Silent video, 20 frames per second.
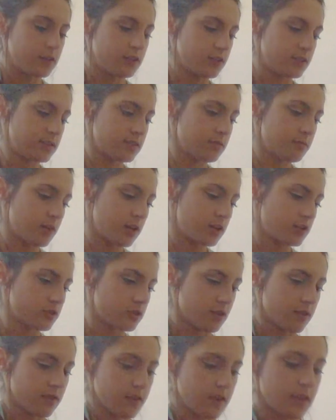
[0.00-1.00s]
just to make
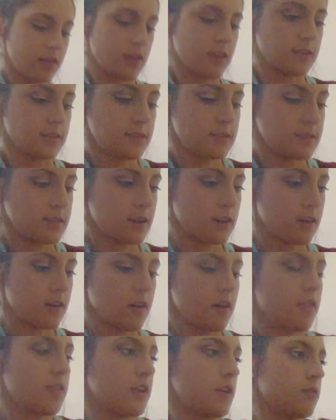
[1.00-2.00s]
sure everything's stuck
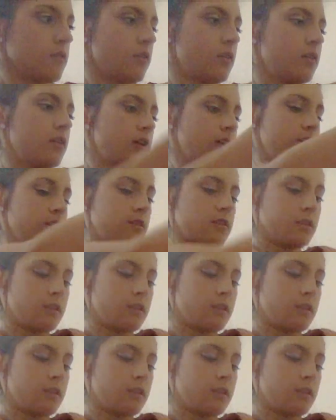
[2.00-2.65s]
on there real good.